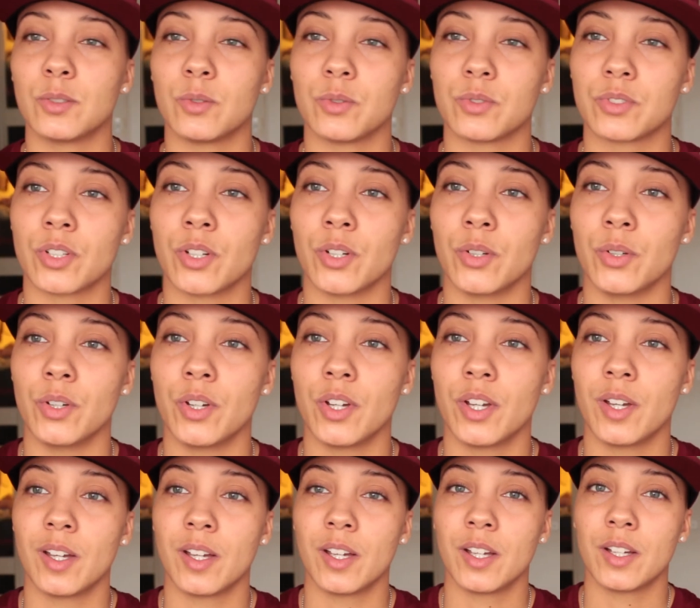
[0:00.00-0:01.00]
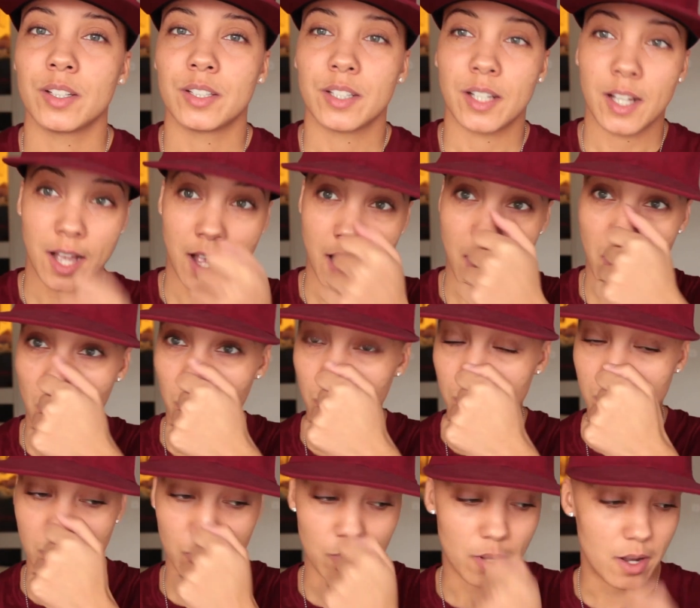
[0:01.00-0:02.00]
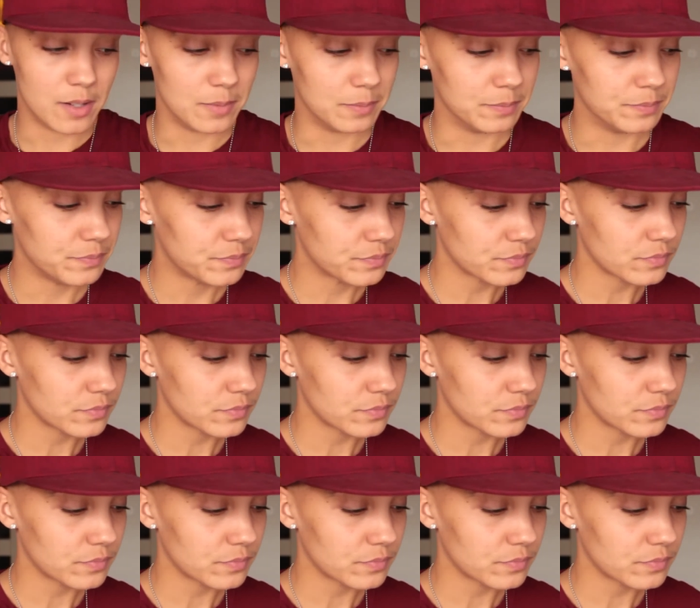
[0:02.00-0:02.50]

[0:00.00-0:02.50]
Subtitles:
also how to